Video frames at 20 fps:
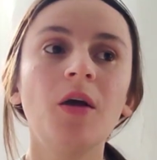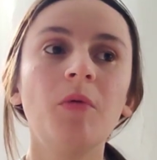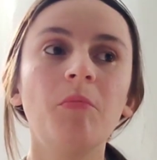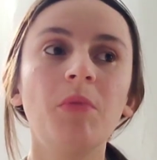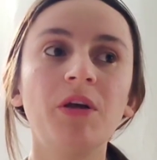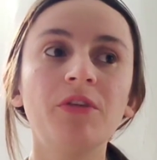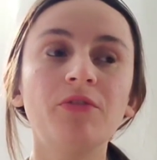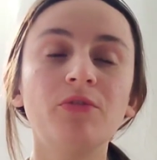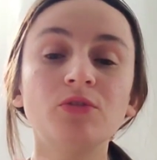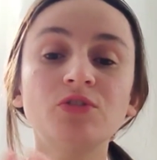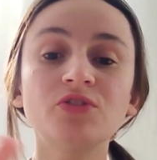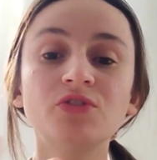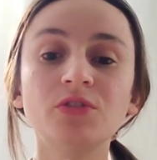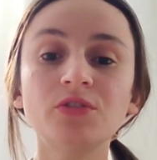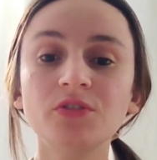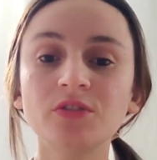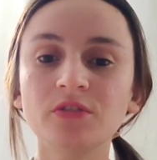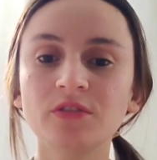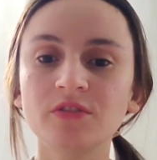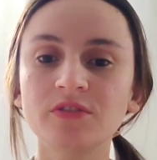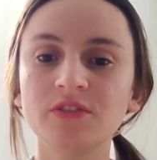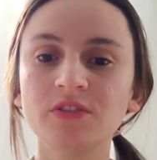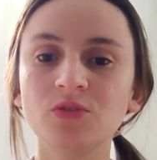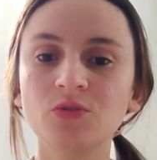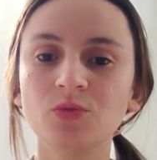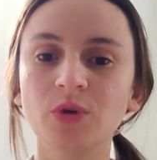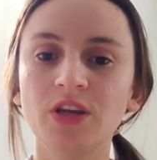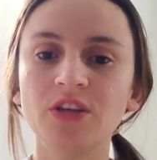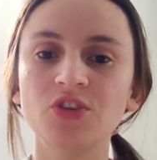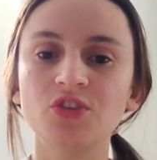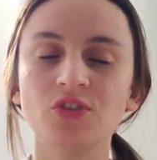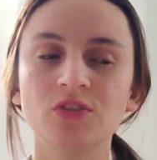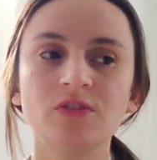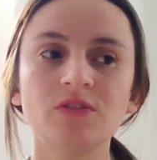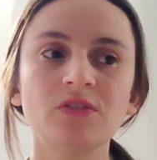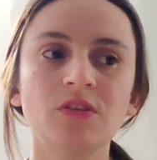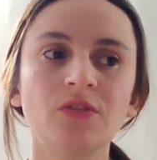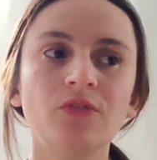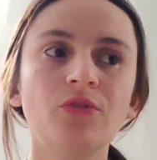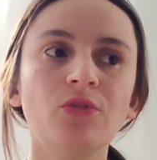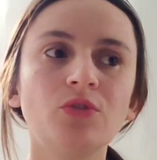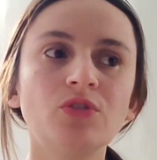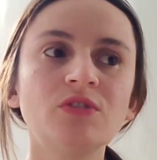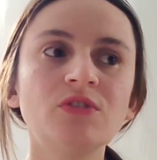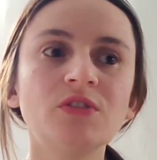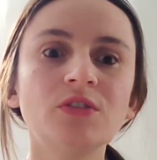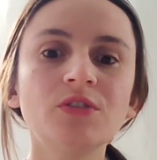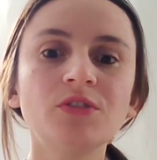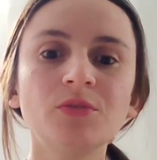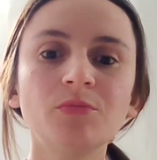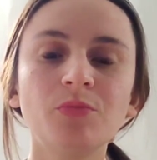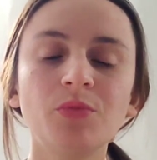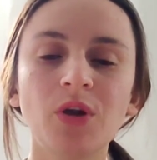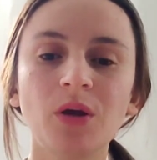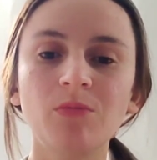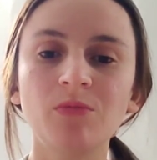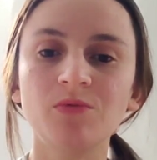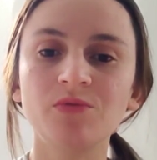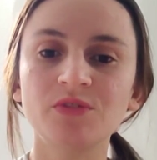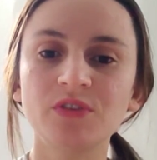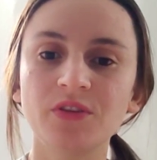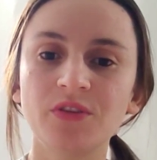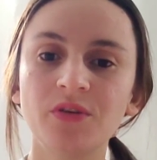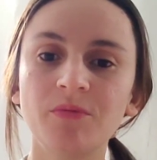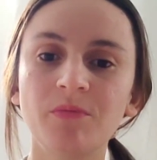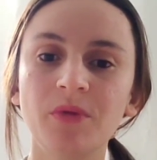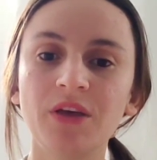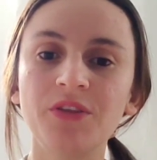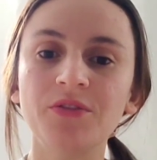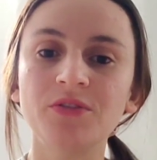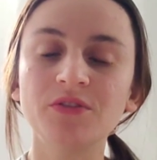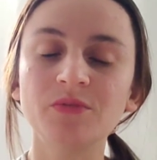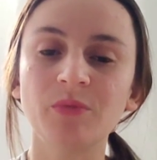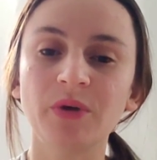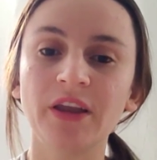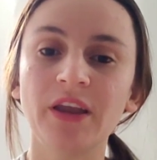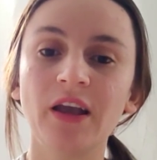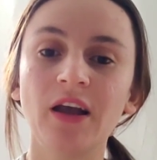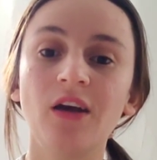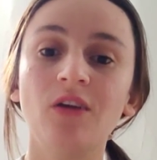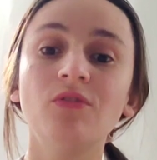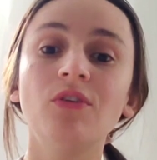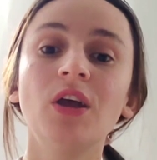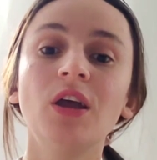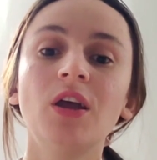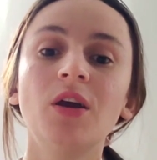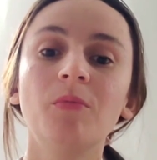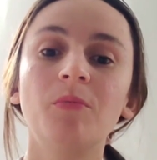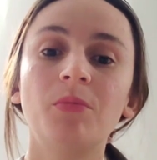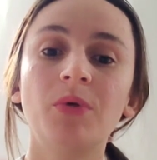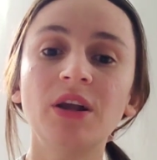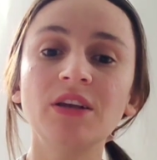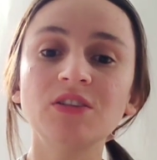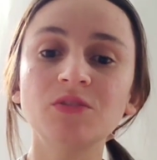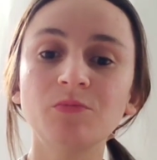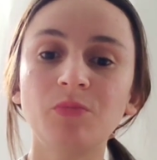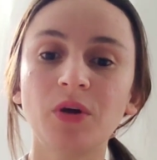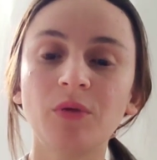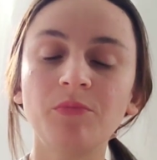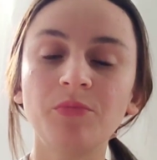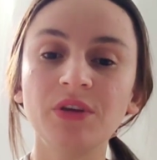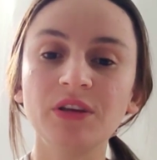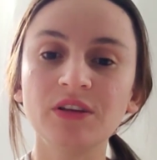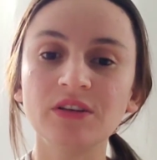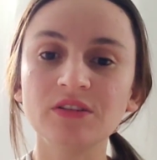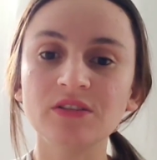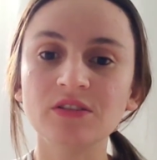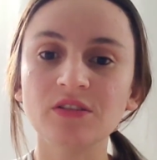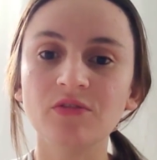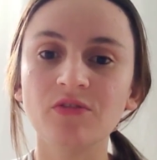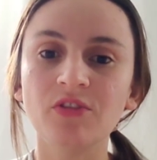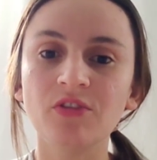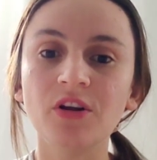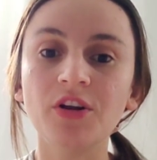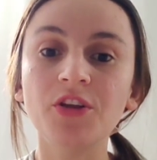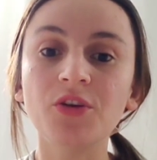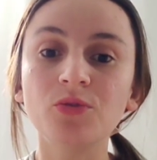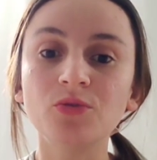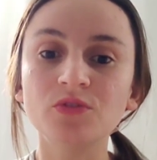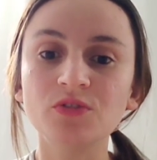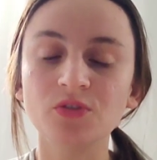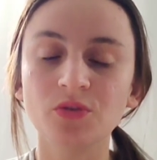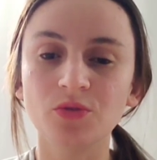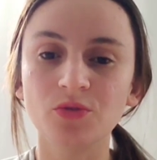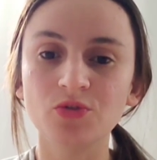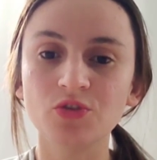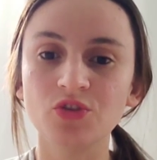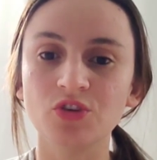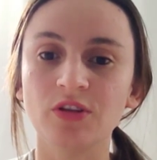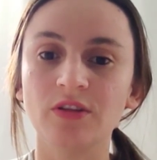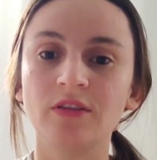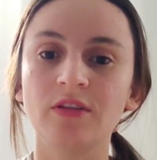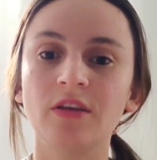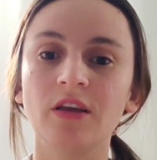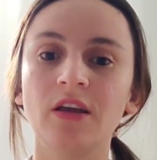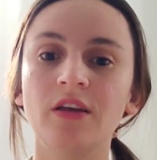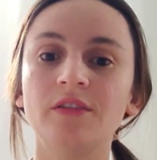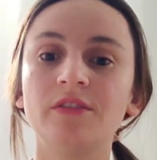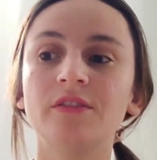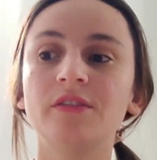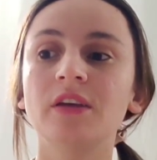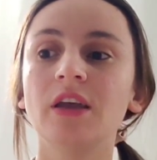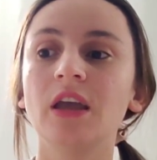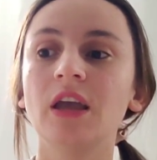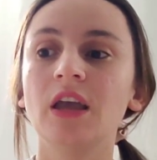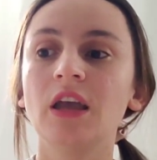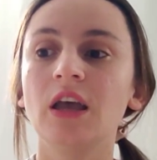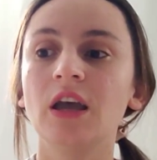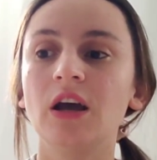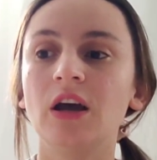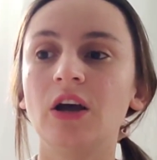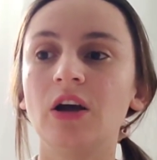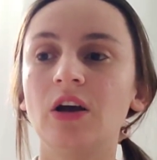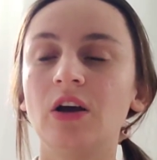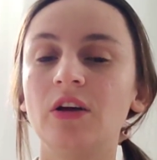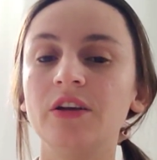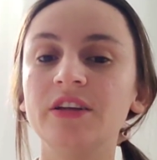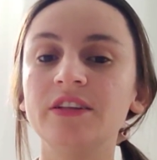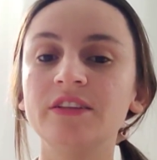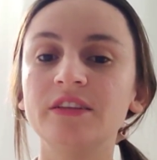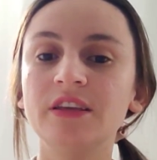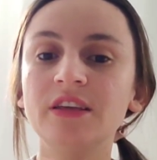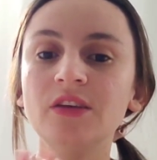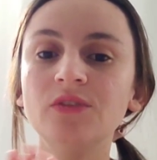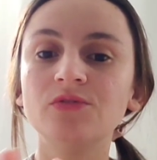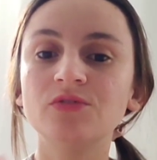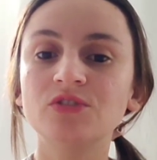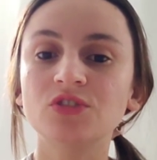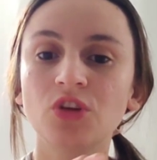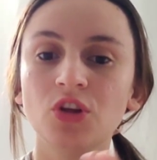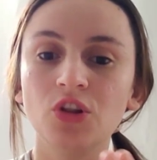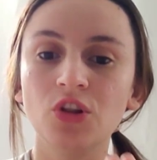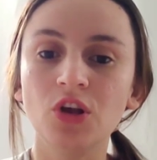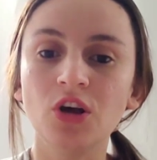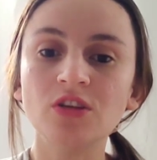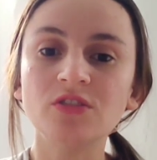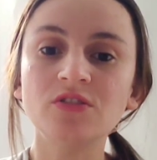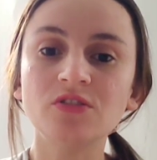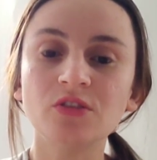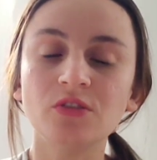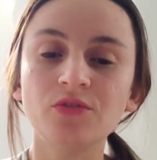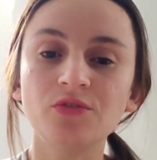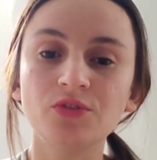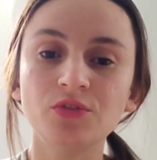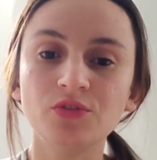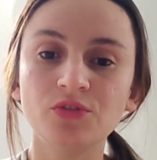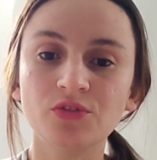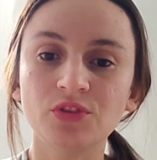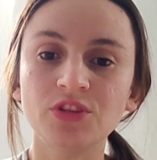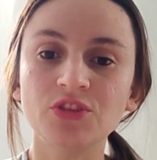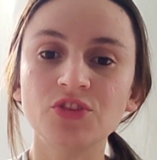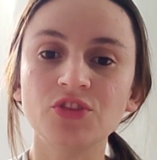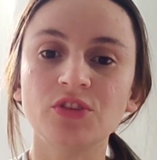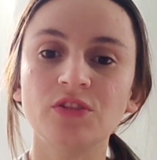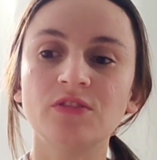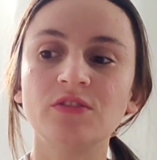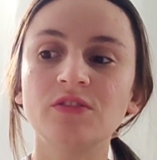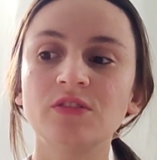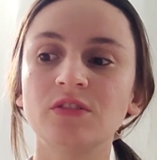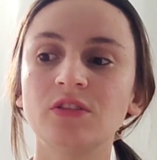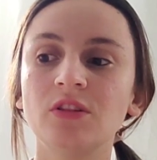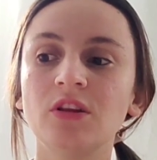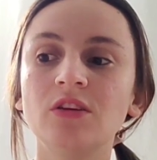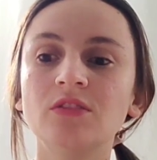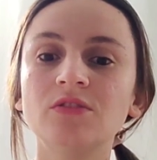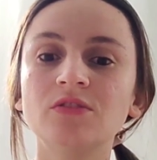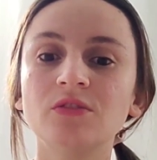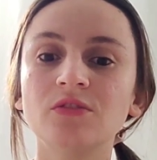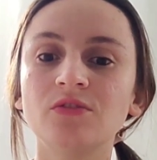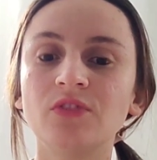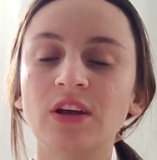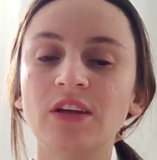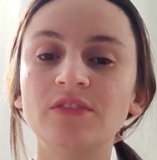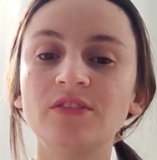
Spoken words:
But for certain situations and for certain problems that the mothers might have, breast pumping is a very good solution, and it gives lots of nutrition and lots of